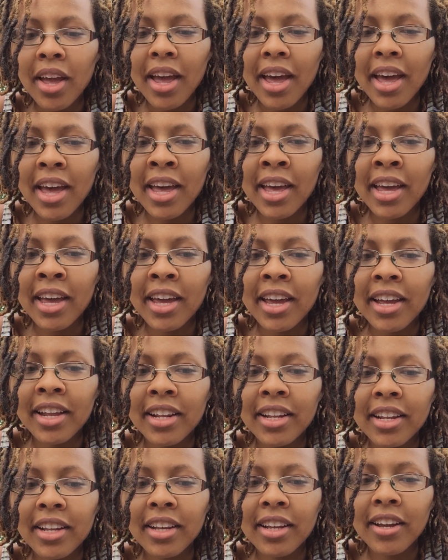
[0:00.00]

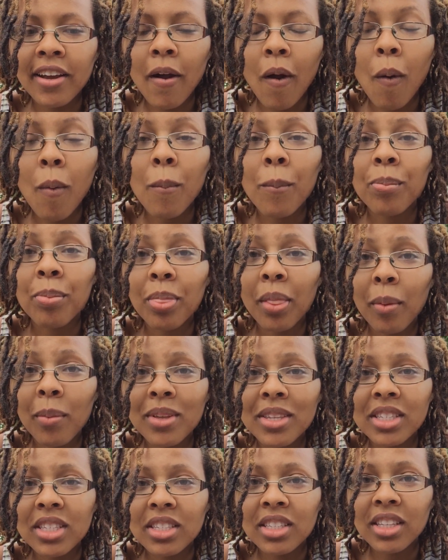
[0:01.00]
And it
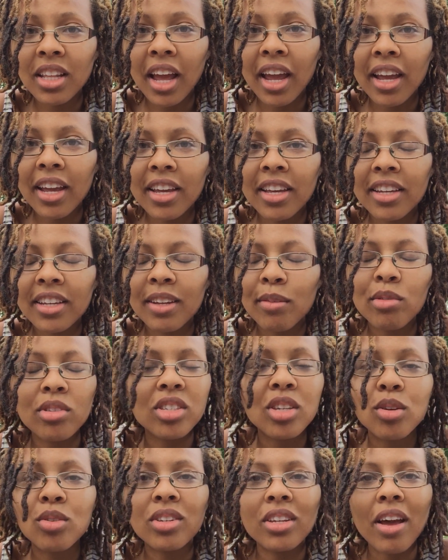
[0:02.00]
was
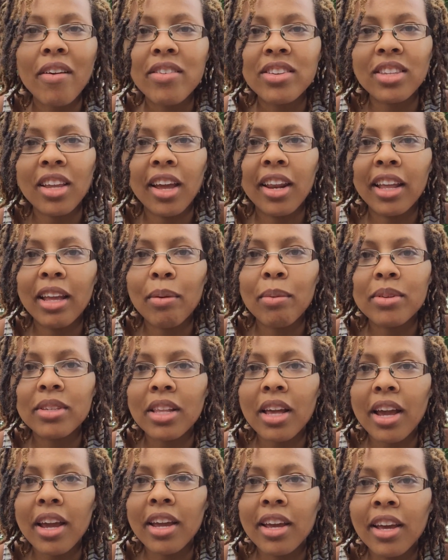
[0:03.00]
so devastating. It was
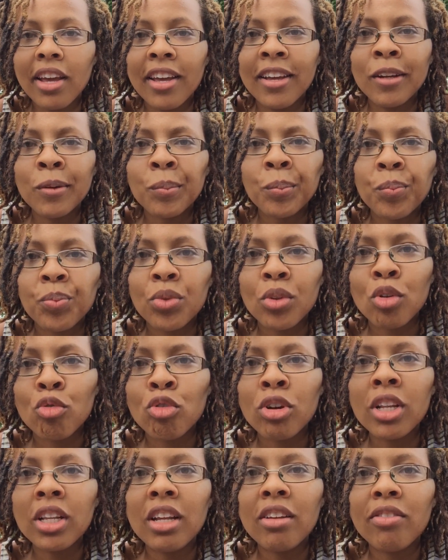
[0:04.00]
like
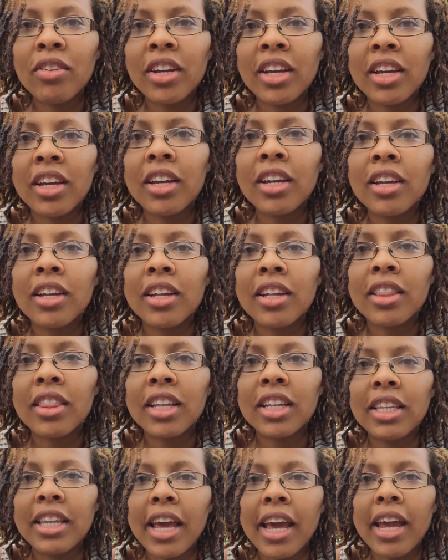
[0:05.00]
reliving
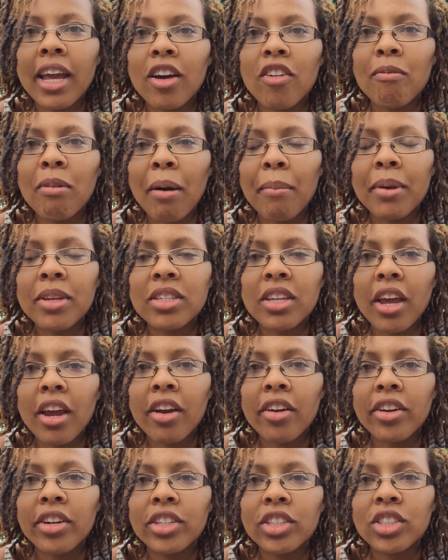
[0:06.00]
the day of my
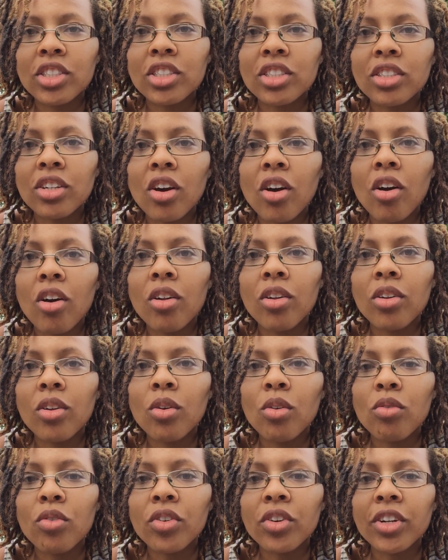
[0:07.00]
miscarriage all
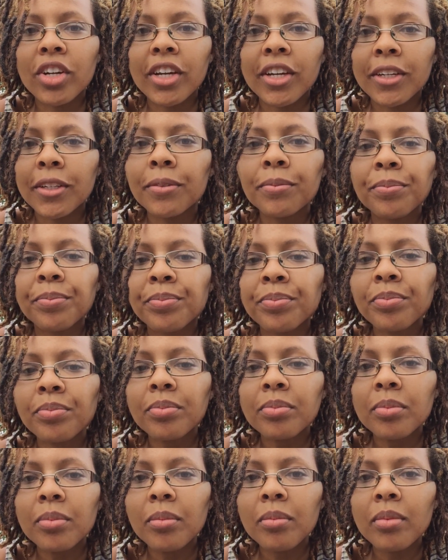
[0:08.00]
over again.
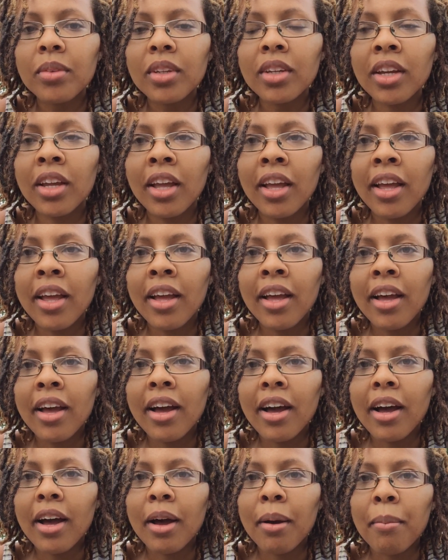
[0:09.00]

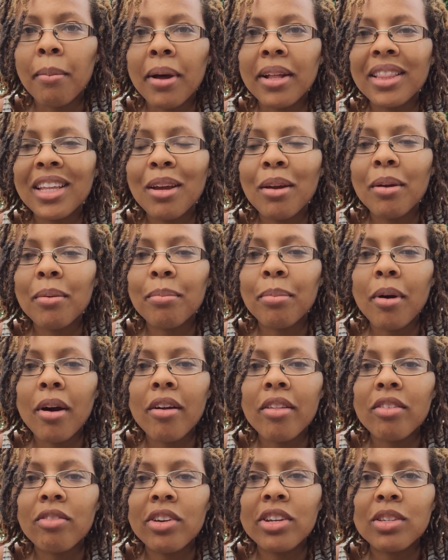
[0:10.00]
I think
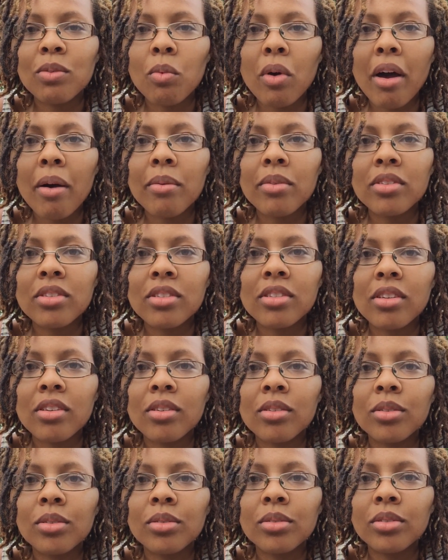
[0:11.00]
part of the reason why I was
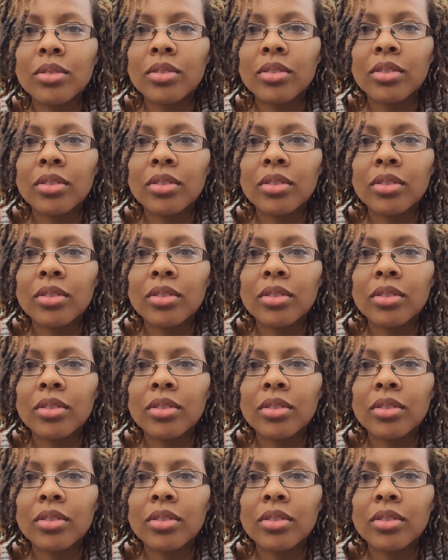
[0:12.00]
so